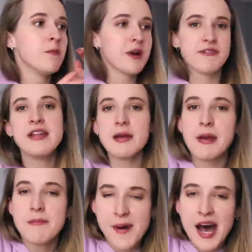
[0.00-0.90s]
but I felt like
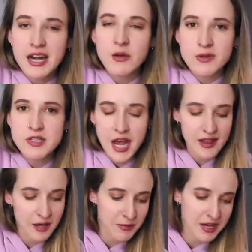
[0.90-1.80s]
my body was
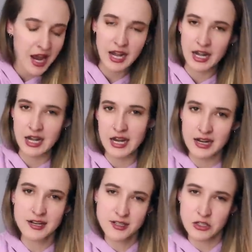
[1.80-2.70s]
telling me I
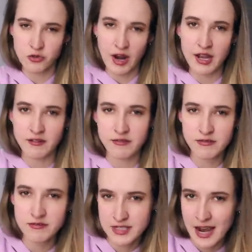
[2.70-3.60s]
needed to drive
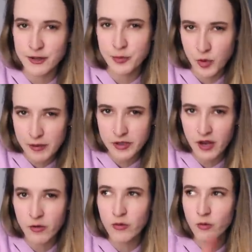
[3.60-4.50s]
down to
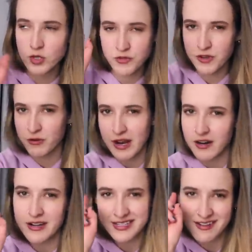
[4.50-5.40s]
Pueblo, which for the
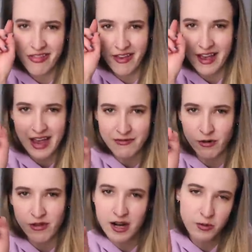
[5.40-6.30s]
record is nothing I
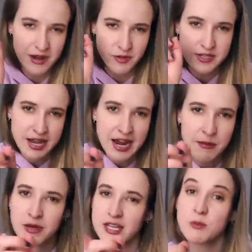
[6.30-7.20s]
ever thought I would ever
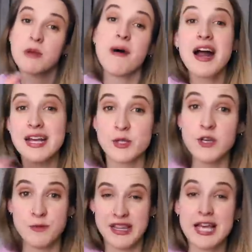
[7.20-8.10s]
say because my body has
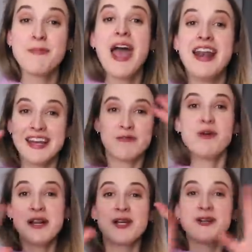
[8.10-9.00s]
always been like, panic,
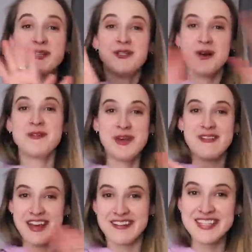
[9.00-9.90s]
red alert, don't go
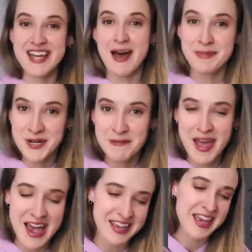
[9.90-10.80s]
there, stop, turn
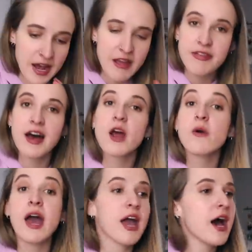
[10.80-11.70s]
back. And I thought,
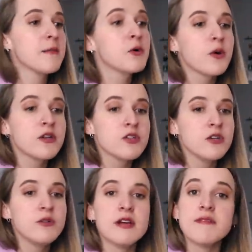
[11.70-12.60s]
okay, I'm going
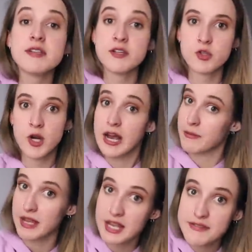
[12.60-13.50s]
to give this a try. And
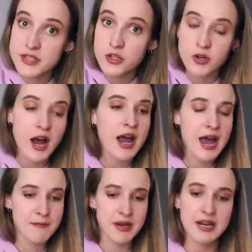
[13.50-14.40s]
by give this a try,
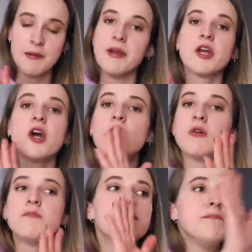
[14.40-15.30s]
I mean I'm gonna
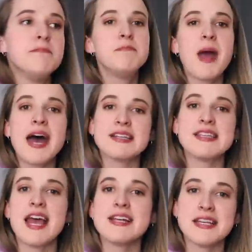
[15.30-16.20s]
go past
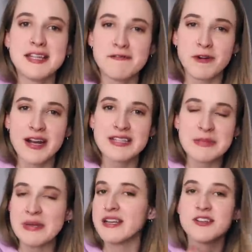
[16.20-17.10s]
the exit that
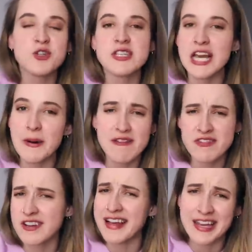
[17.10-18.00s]
frightens me and just see how I
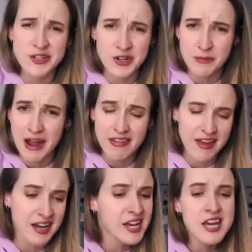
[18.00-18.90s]
feel. I can turn back
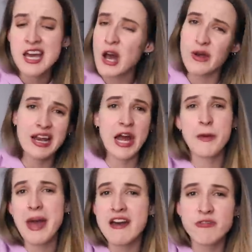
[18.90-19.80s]
then. Okay, now
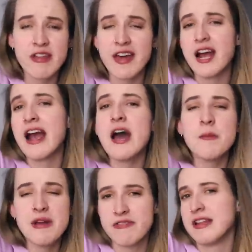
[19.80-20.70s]
I'm halfway there. How
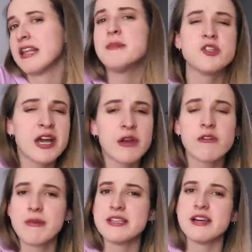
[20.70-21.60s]
am I feeling? Let me check in
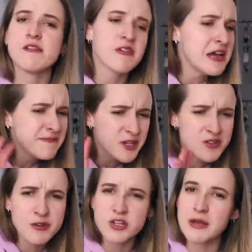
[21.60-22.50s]
with myself. There's
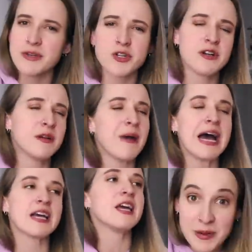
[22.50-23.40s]
no shame in turning
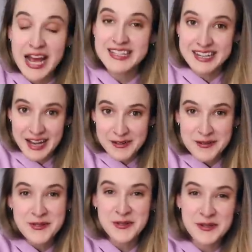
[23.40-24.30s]
back. But as I got
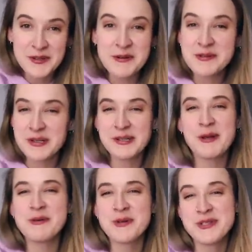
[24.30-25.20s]
closer and closer and
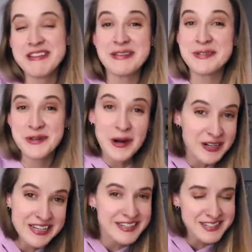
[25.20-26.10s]
closer to this
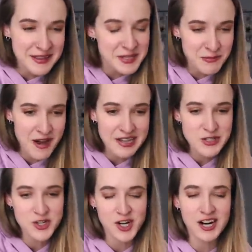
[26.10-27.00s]
darkness, to this
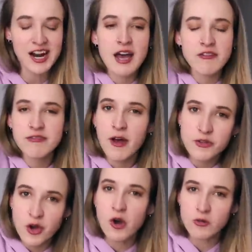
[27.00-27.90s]
monster, I
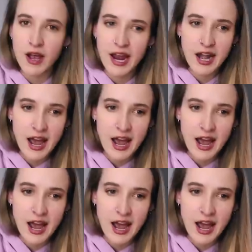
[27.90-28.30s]
felt all right.